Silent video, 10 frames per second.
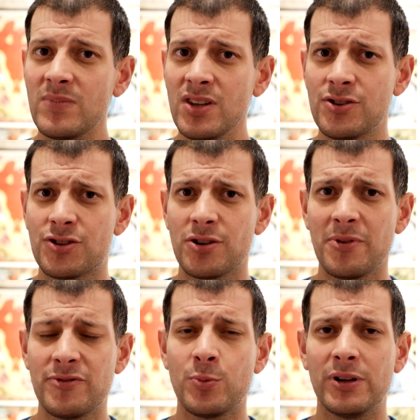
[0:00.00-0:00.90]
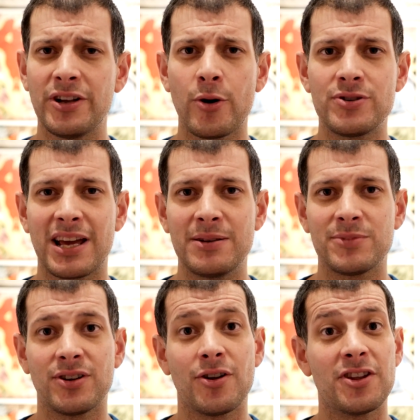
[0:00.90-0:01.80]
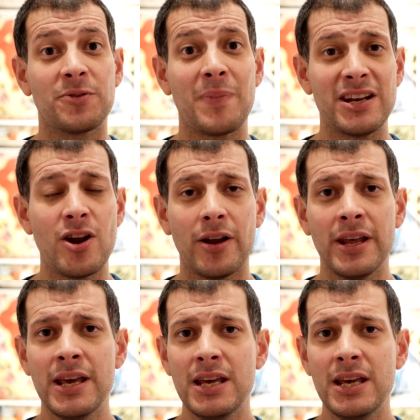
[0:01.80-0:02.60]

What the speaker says: And some of you will know James and others may not,